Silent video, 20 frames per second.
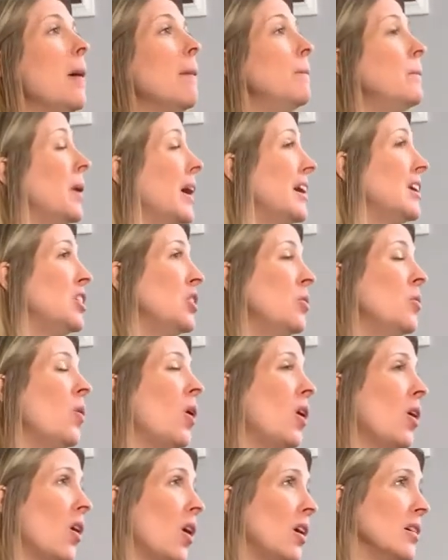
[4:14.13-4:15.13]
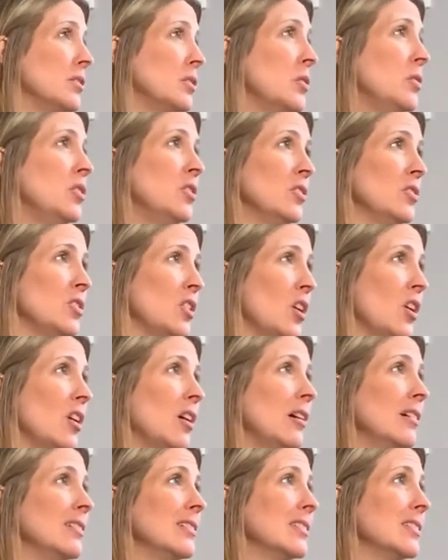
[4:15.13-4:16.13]
but you are also your
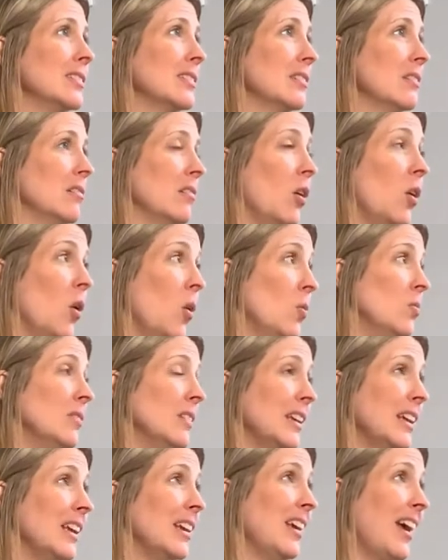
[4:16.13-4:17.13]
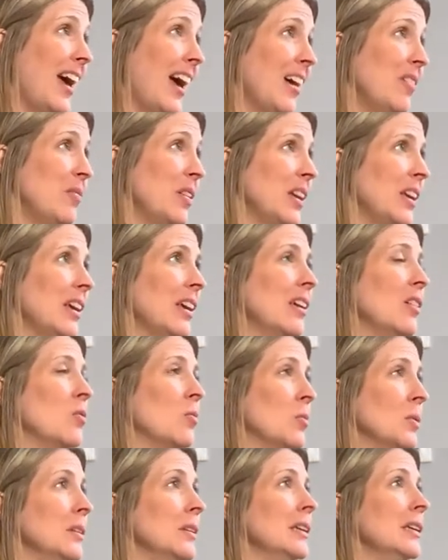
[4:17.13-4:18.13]
dog's only advocate,
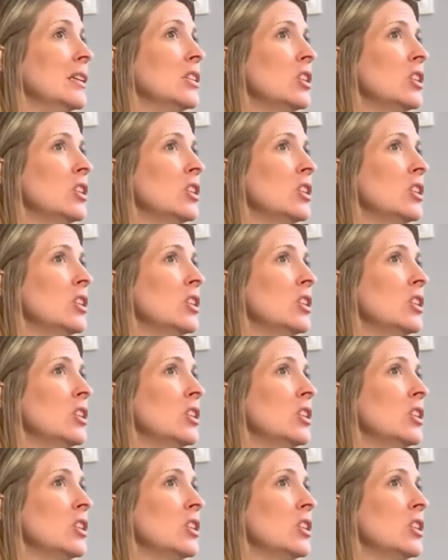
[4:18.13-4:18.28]
really.